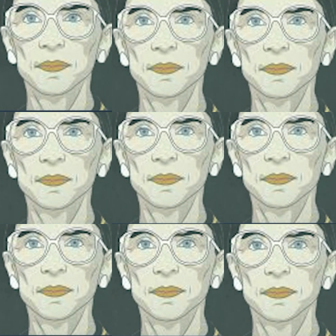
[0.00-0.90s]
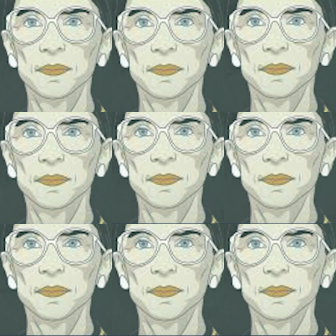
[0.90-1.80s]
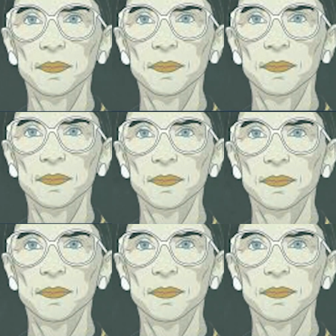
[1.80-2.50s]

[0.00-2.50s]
The person shown says nothing.